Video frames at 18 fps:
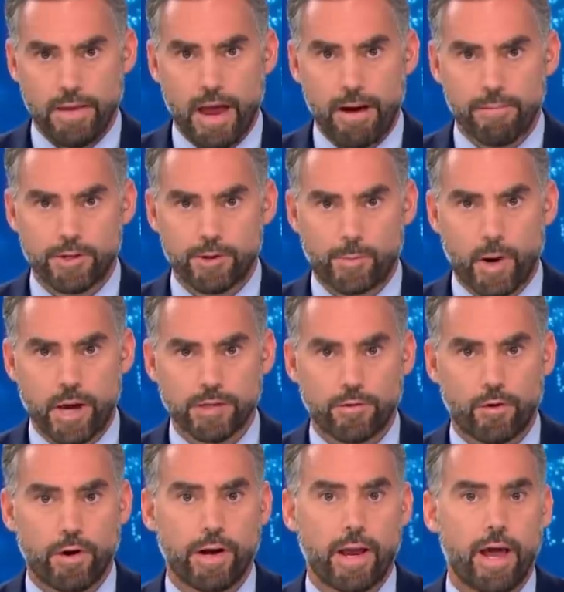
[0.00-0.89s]
The average price
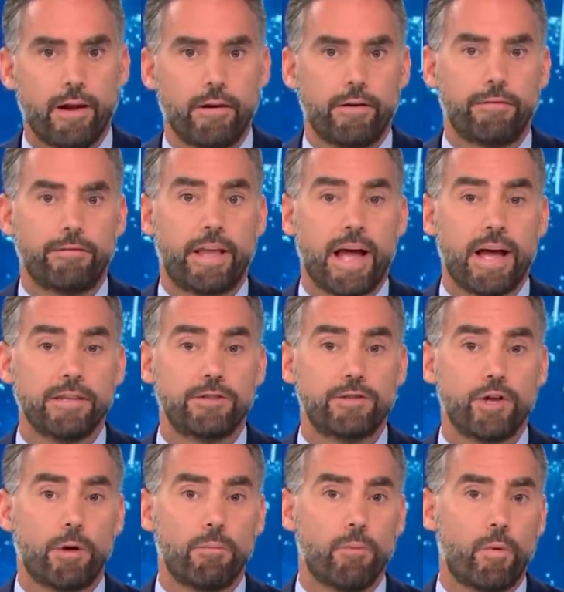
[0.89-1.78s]
for a gallon of gas
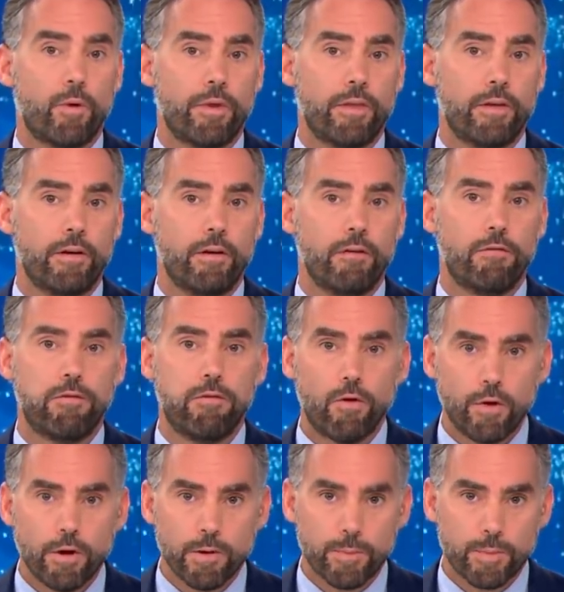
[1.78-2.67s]
jumped more than
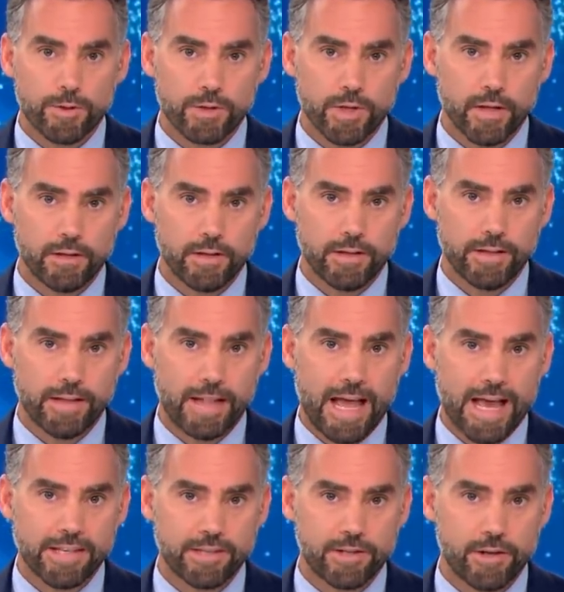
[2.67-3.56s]
40% in the
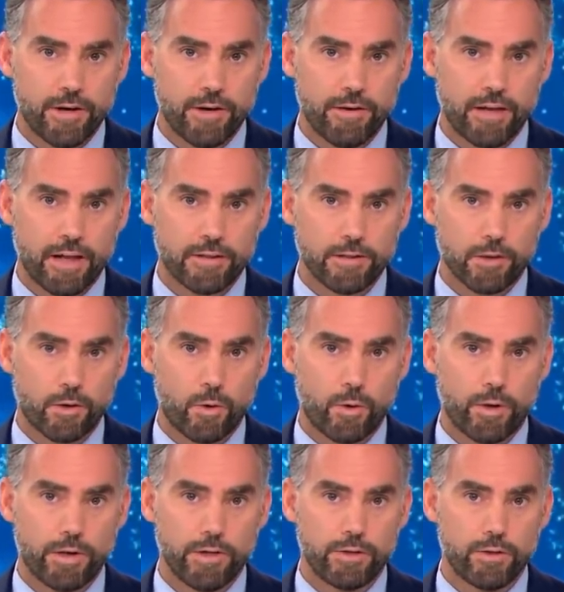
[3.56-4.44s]
last year. That's
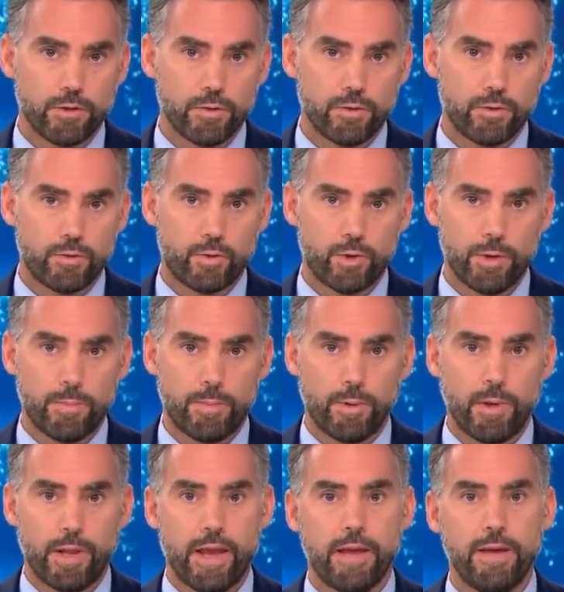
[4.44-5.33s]
according to
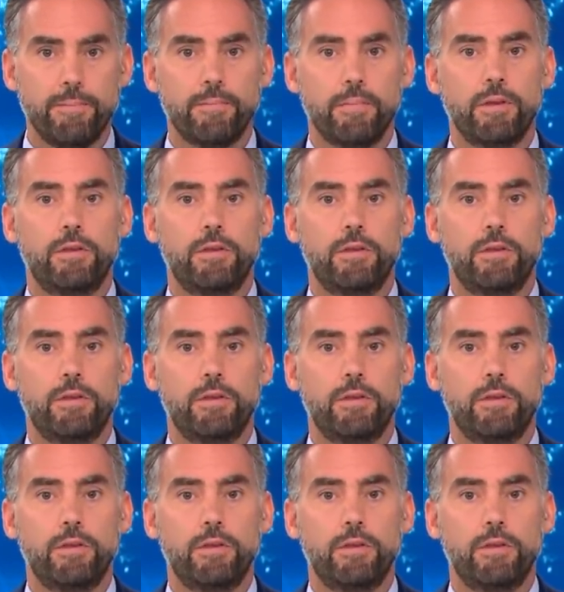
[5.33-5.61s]
AAA.